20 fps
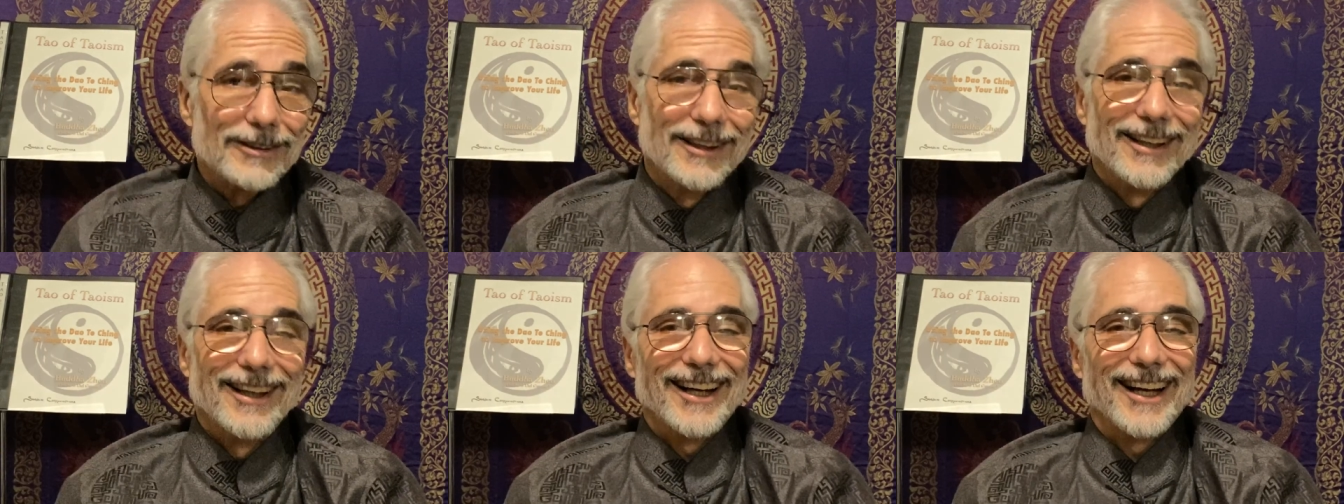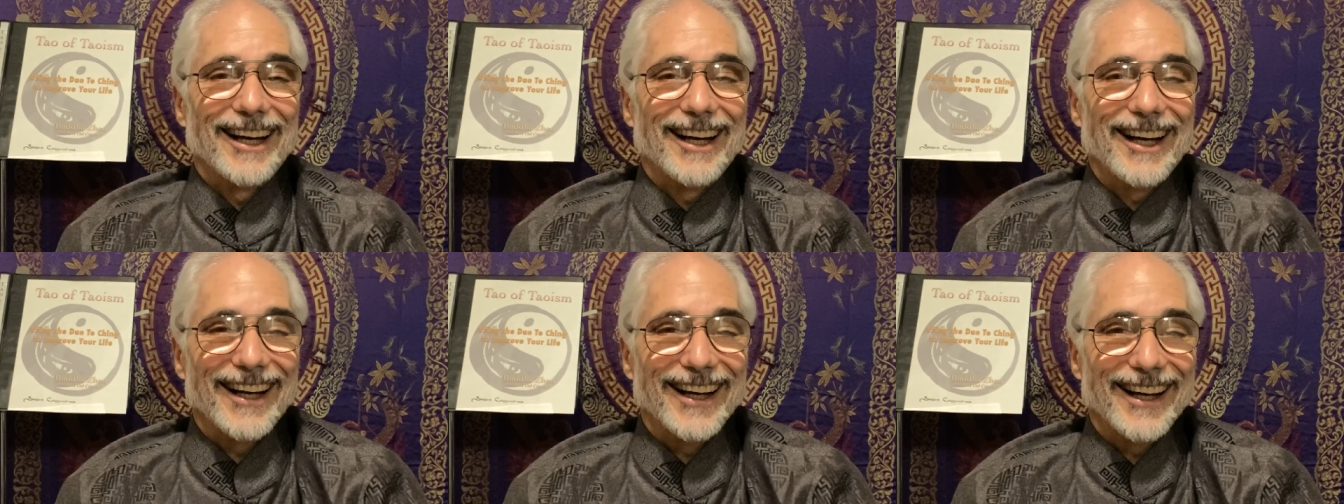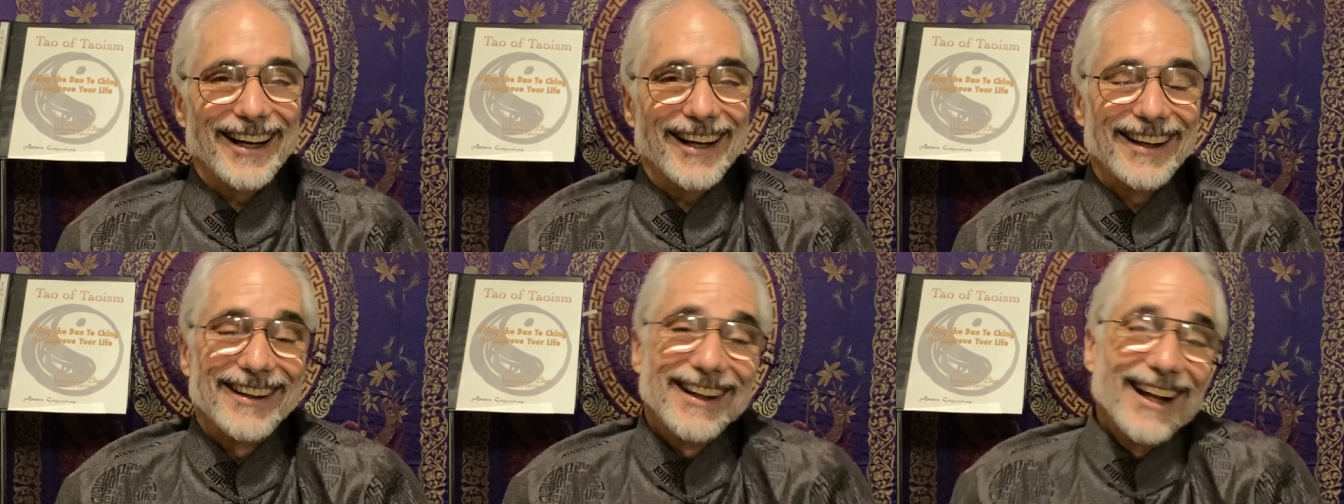
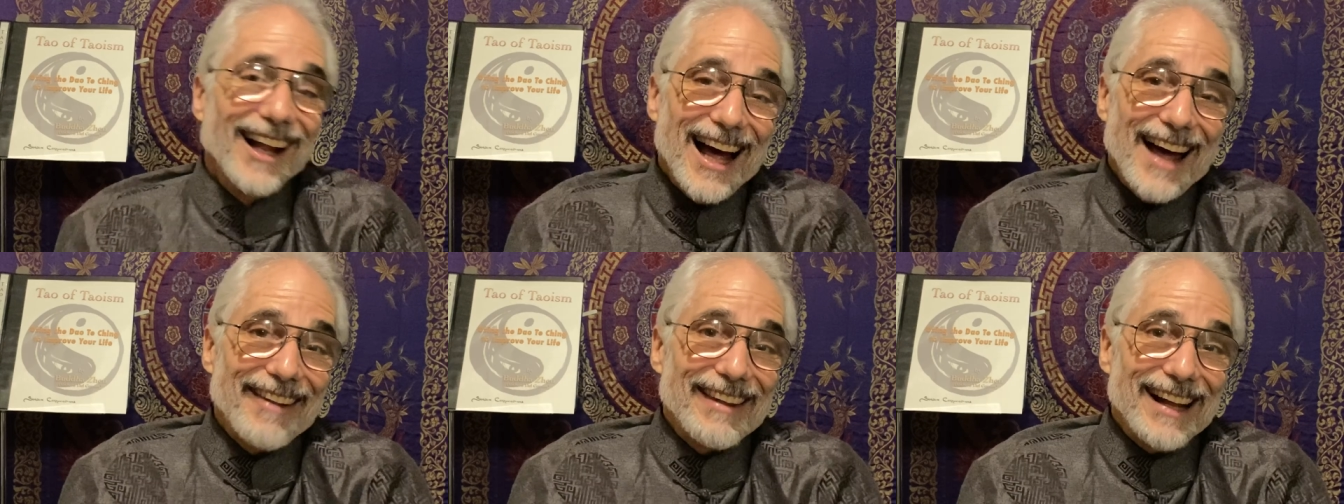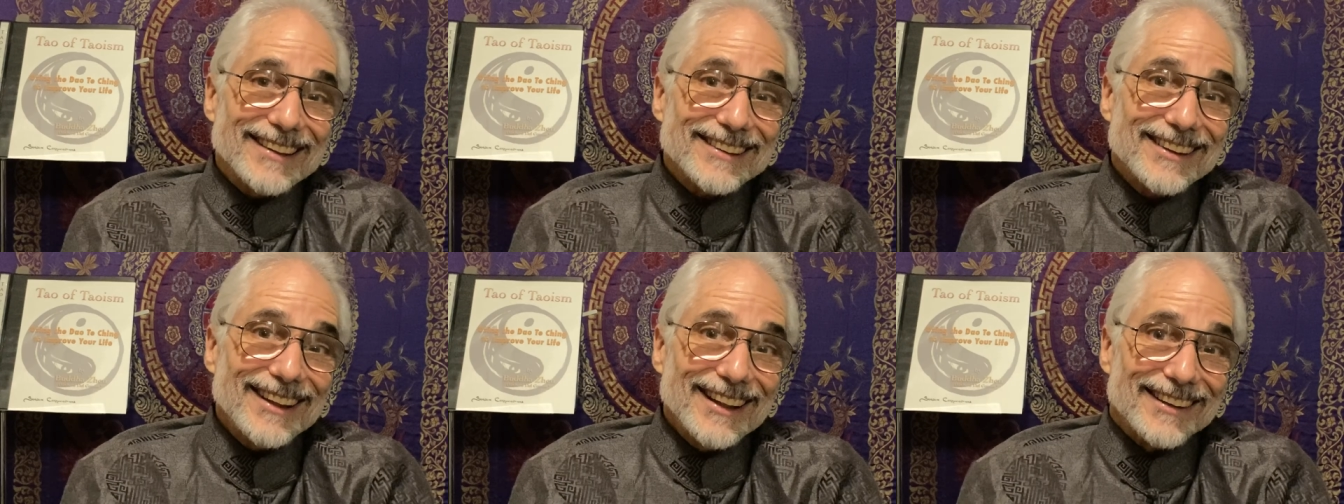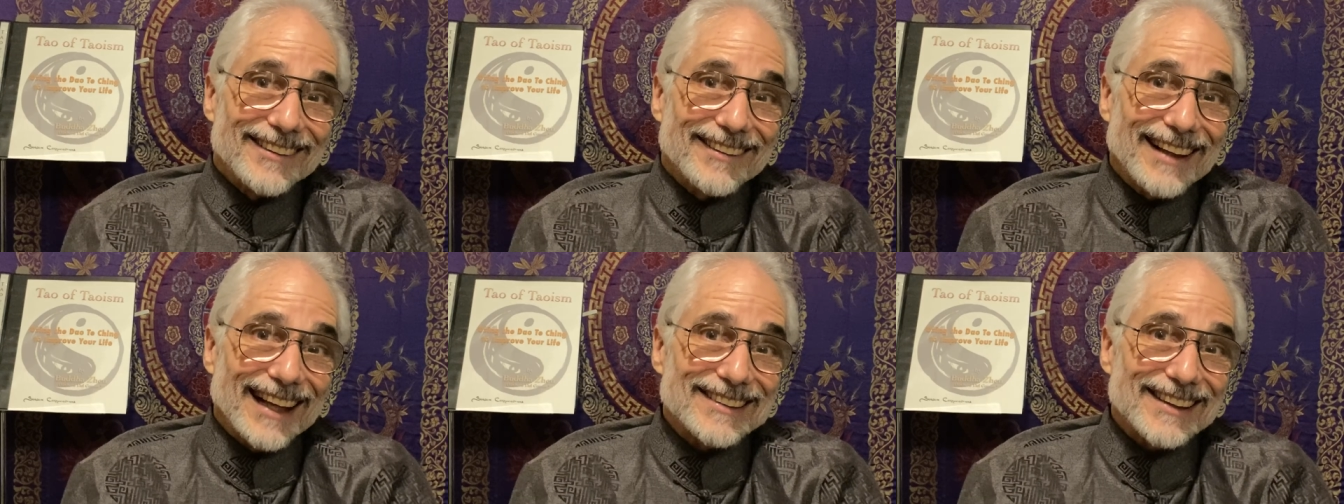And that's
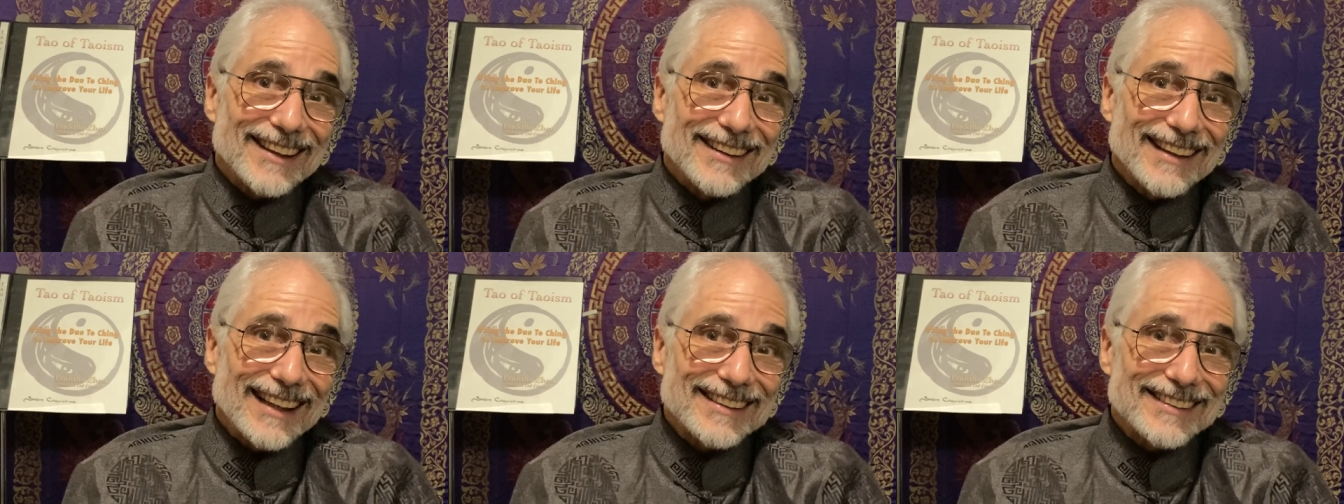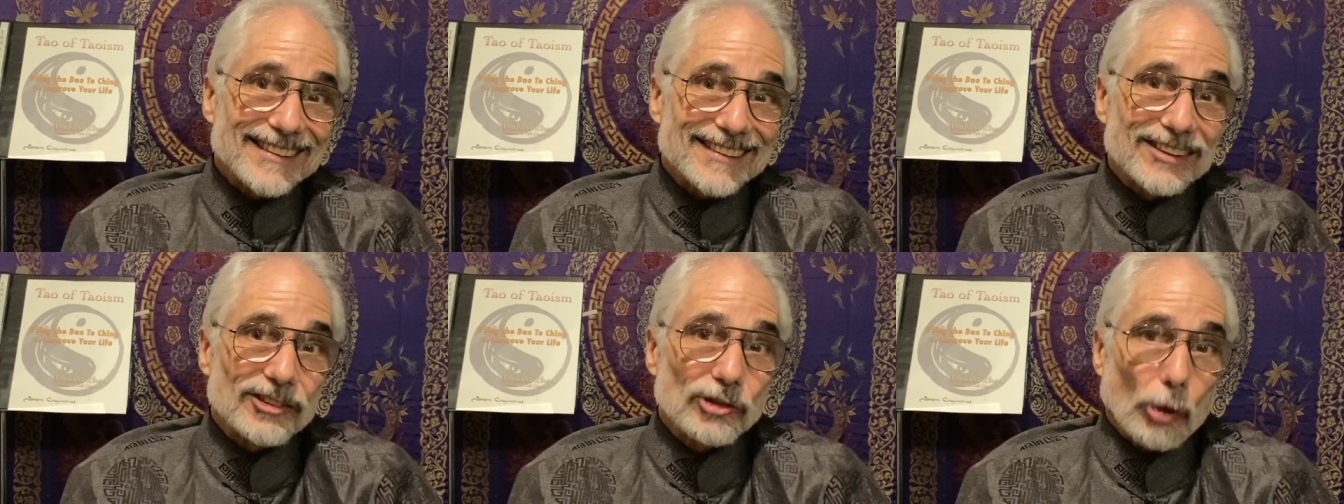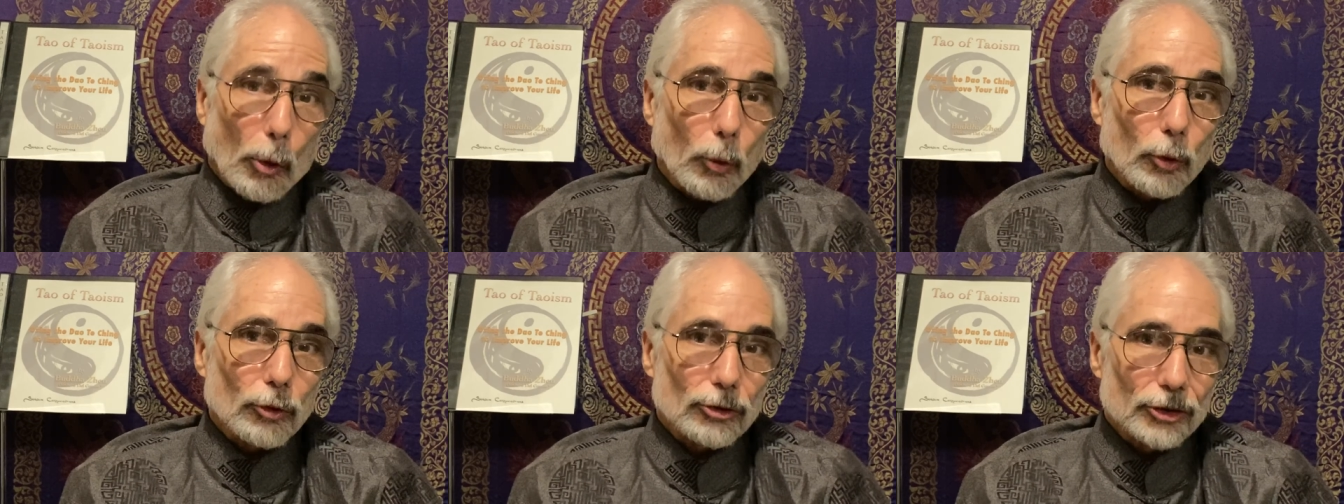good. That's a
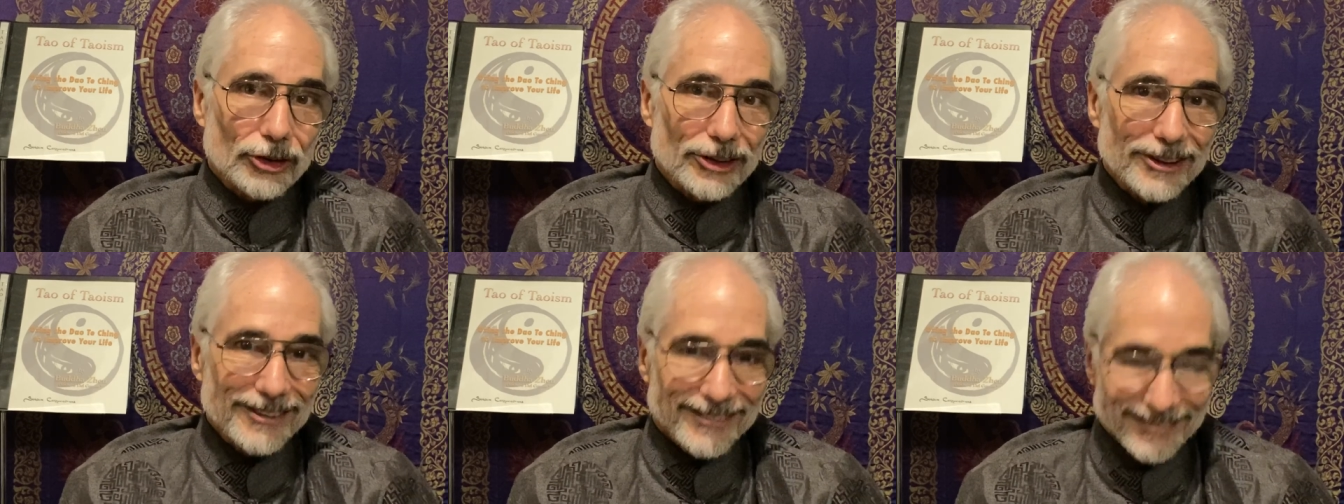soldier.